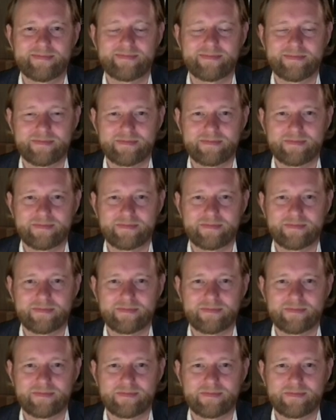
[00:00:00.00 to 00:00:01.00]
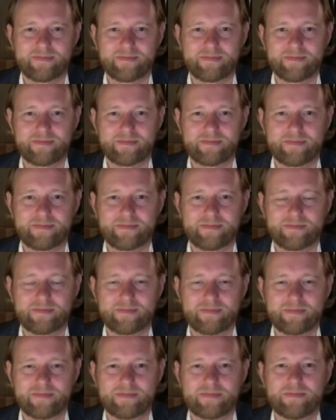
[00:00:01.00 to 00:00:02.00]

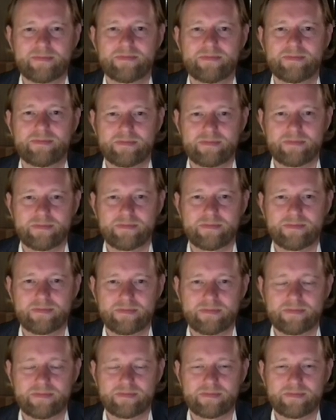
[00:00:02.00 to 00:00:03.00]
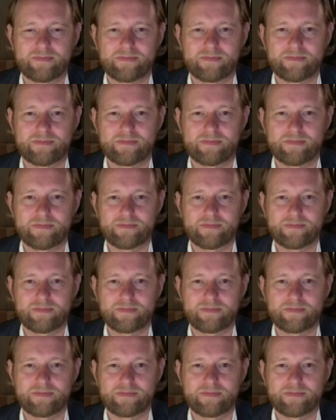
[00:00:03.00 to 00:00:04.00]

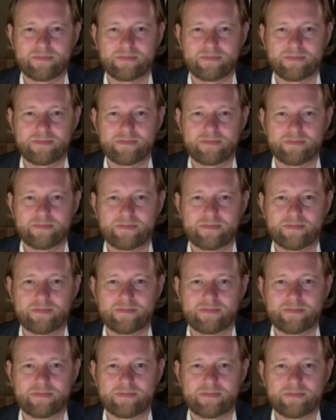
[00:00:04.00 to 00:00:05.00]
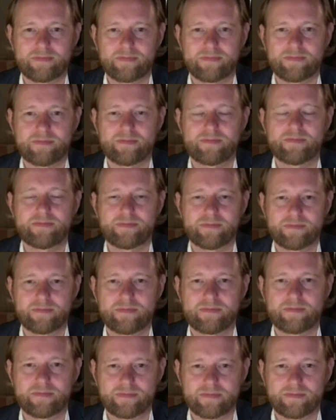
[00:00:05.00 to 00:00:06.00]

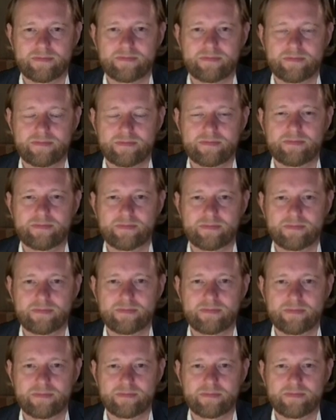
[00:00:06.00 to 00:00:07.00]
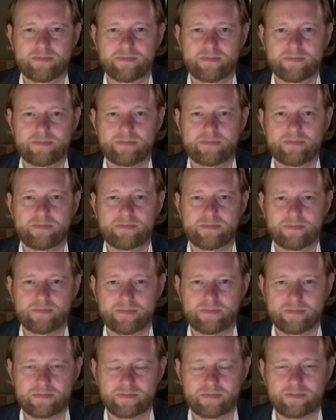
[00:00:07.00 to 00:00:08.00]
The person shown says nothing.